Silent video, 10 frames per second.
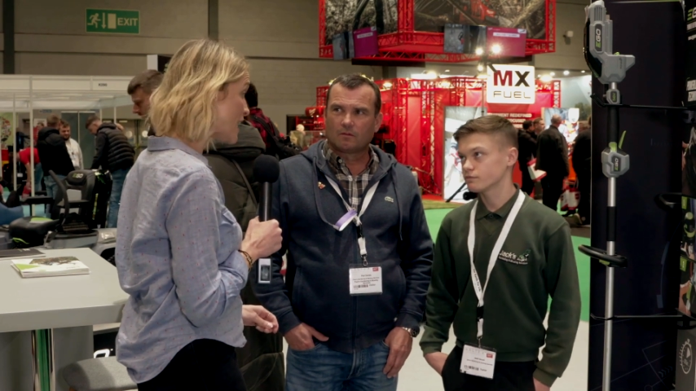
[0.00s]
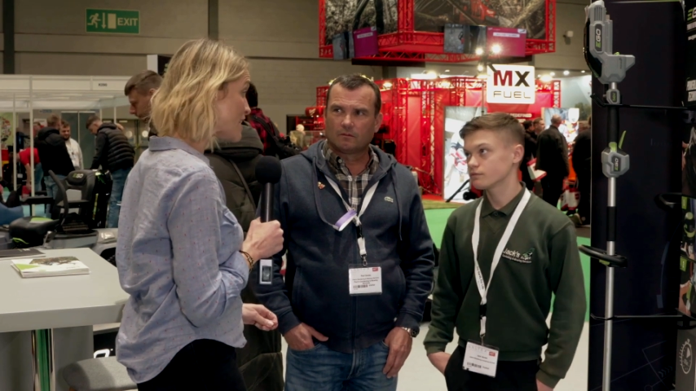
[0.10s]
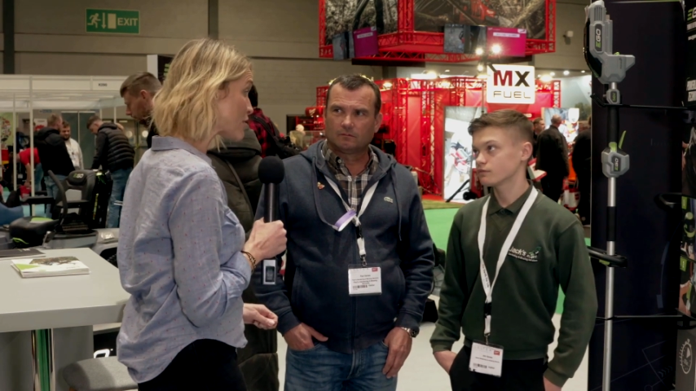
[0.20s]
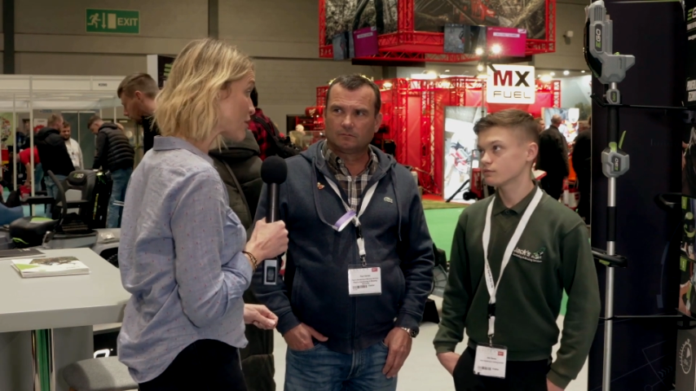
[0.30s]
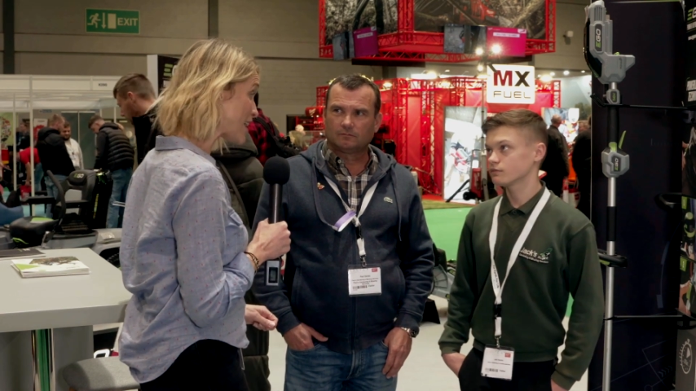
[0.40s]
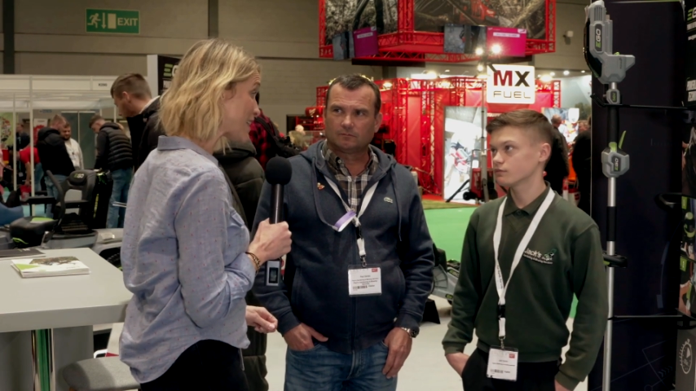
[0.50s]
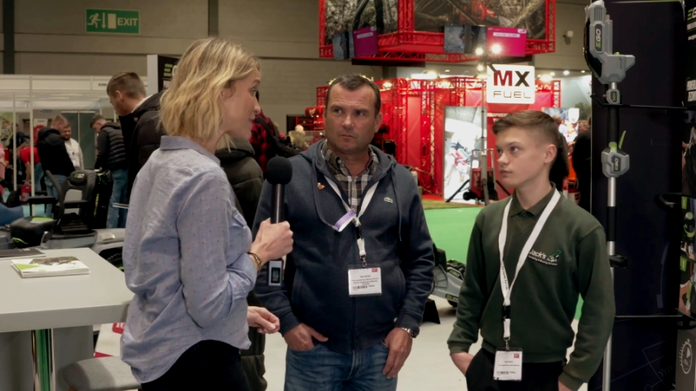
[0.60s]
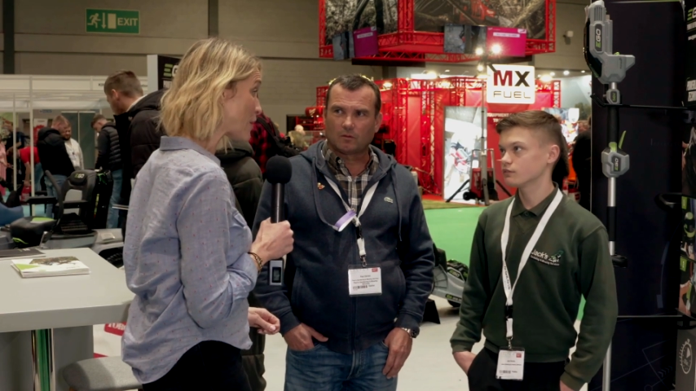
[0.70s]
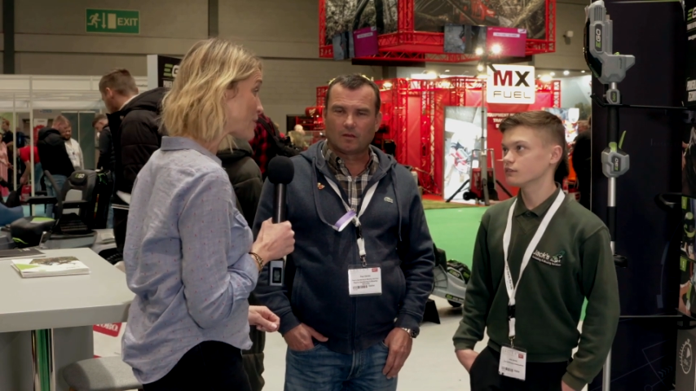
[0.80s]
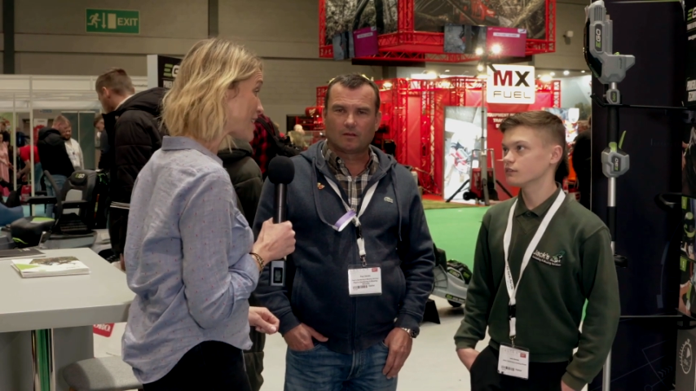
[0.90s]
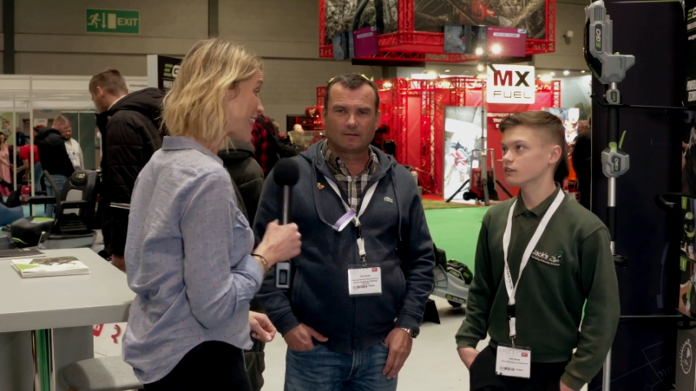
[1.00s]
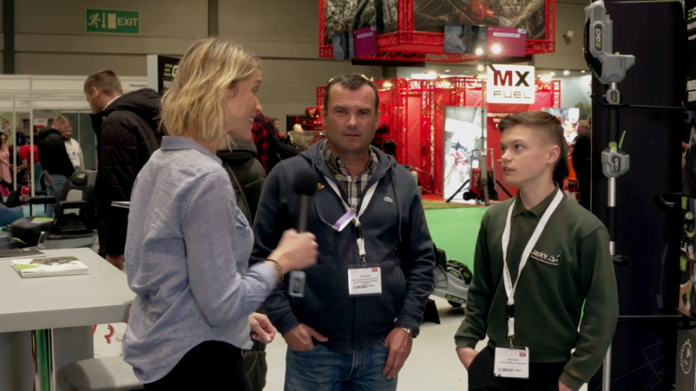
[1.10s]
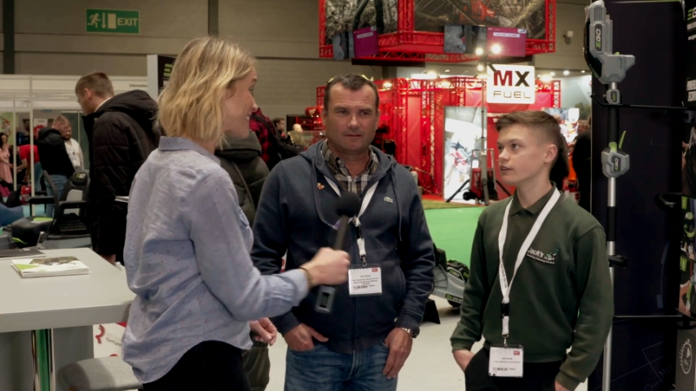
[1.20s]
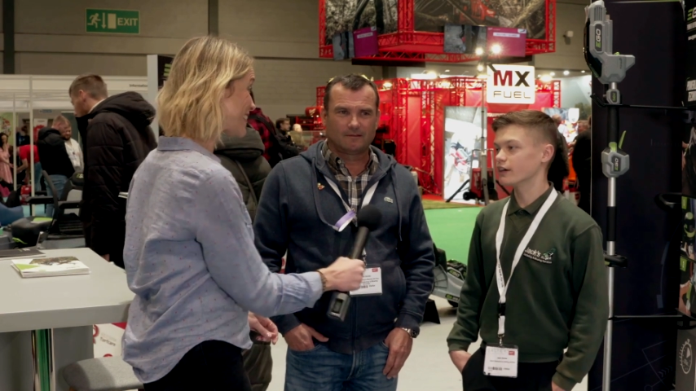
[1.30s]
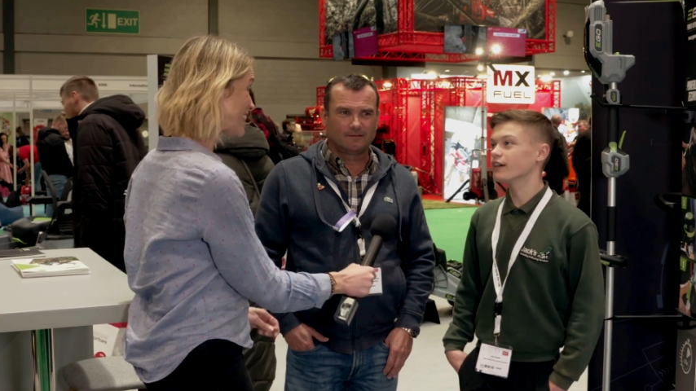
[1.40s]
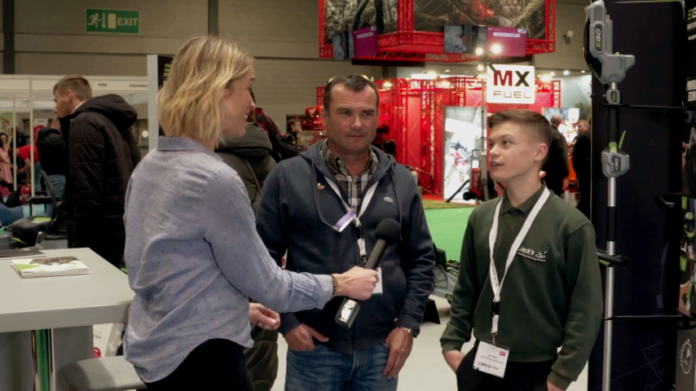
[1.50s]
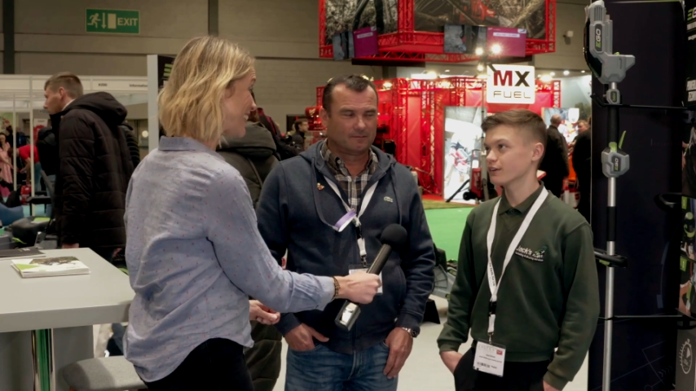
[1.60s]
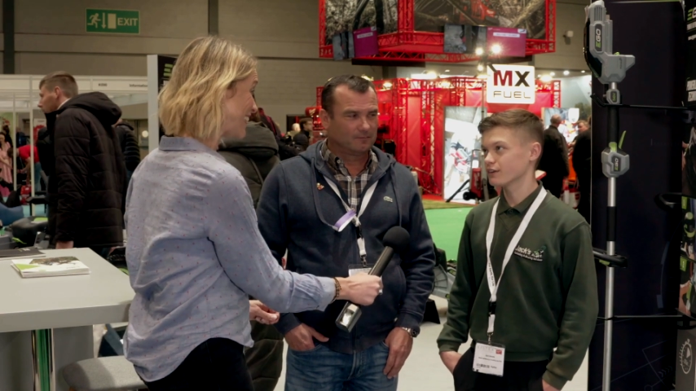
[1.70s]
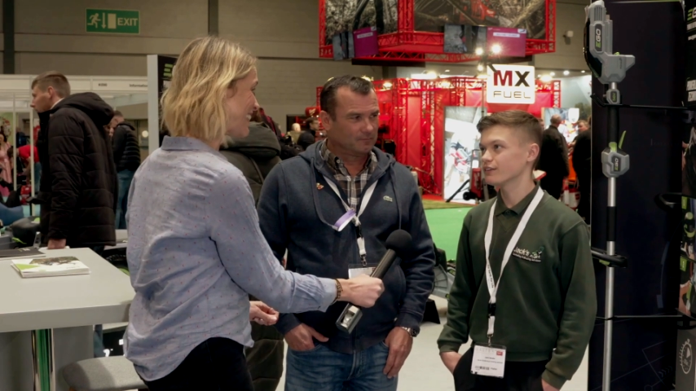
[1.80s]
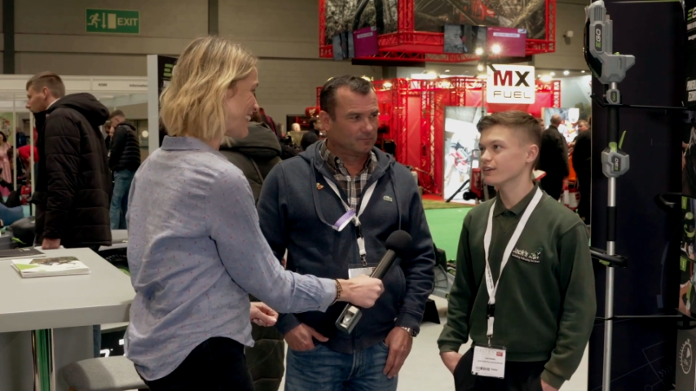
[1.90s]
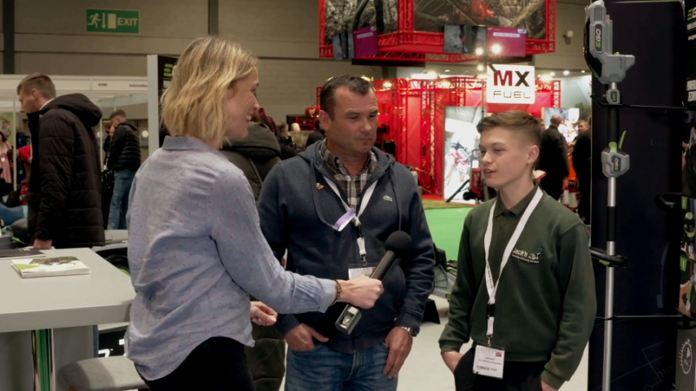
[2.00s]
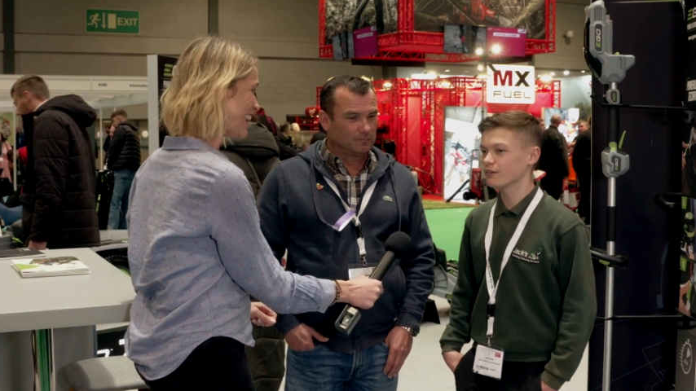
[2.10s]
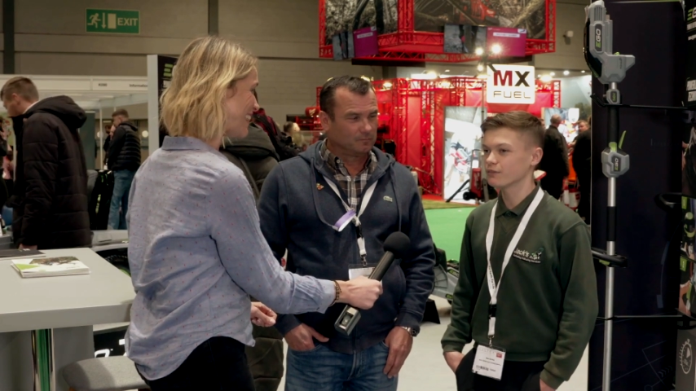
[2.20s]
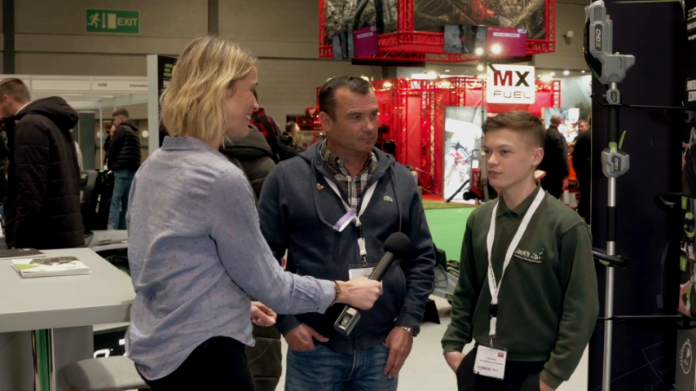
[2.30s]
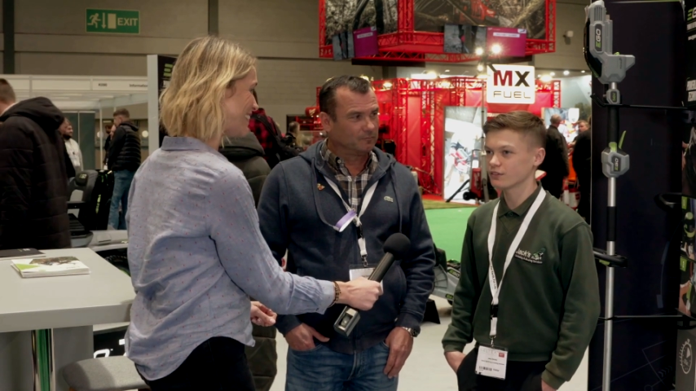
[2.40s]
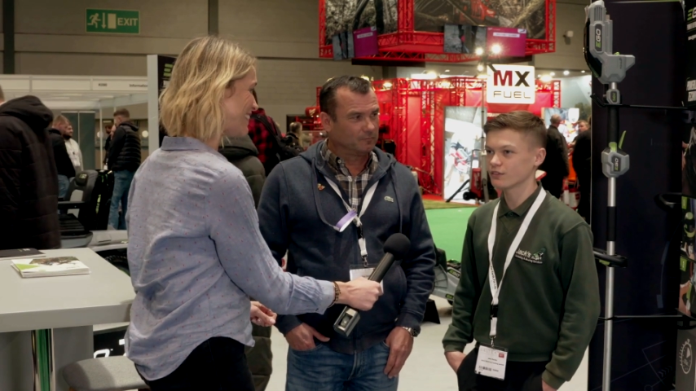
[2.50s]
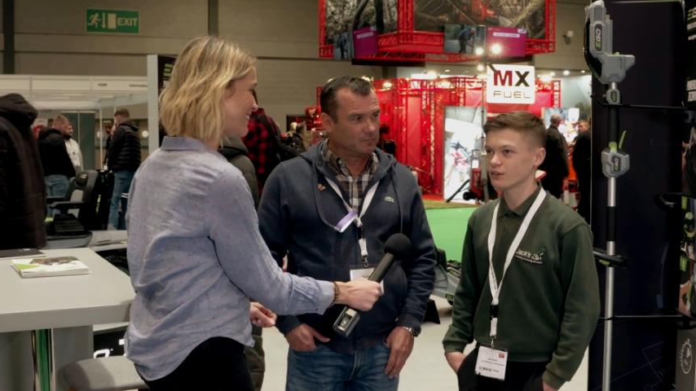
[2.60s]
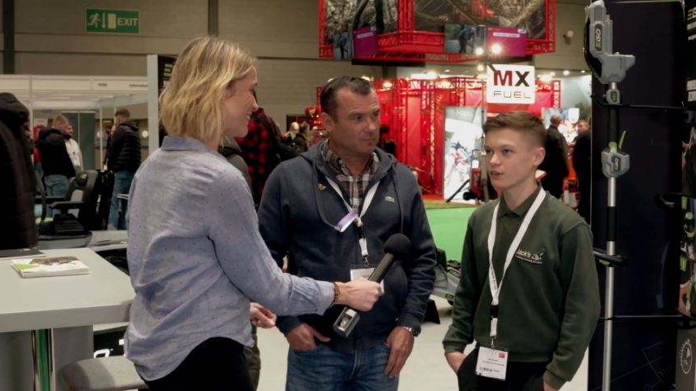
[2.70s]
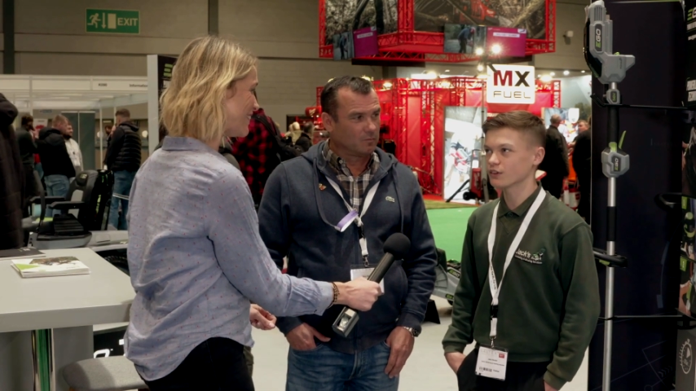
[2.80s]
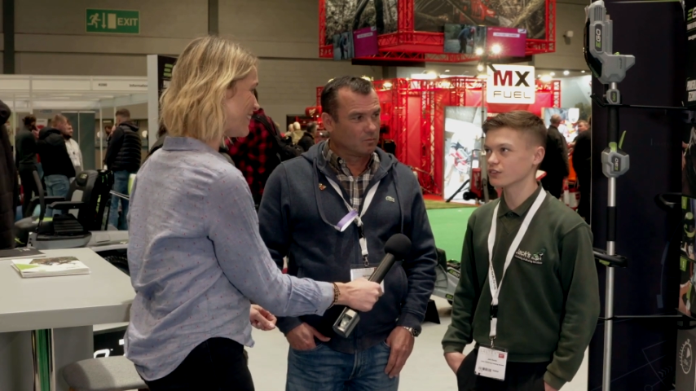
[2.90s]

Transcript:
Speaker 1: till the next SALTEX. Yeah, yeah, yeah. I'm look, uh,